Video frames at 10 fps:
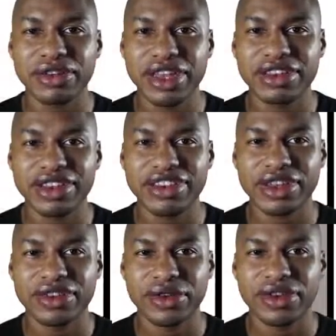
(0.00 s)
the
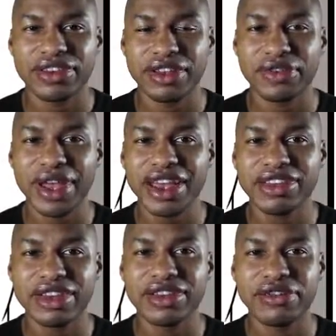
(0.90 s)
additions or
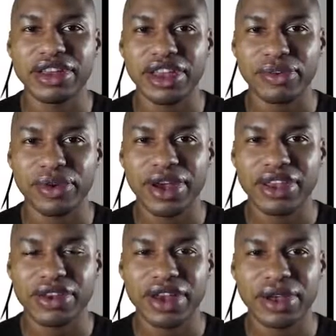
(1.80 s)
subtractions of the
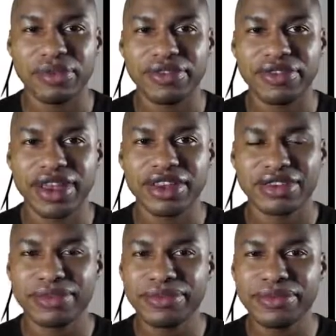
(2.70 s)
numerator are performed.
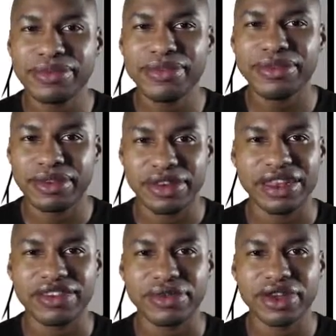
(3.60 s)

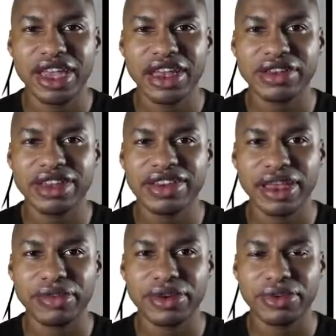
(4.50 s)
Let's look at an
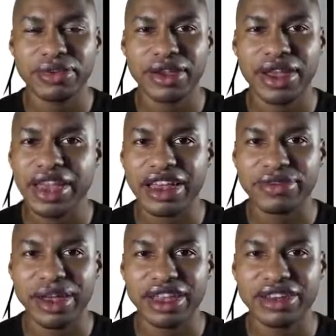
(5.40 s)
example. As
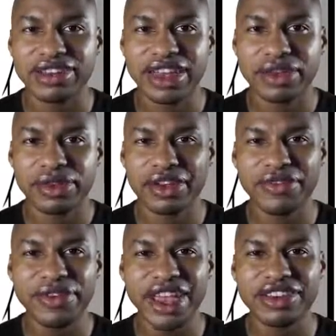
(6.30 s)
we can see, the
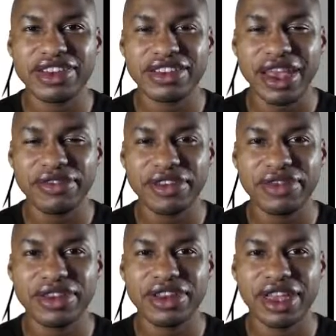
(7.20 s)
fractions have
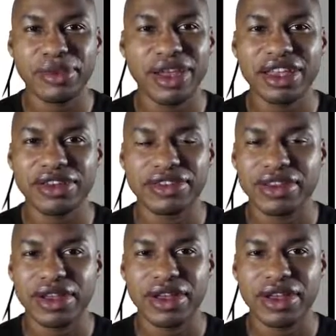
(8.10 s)
different denominators.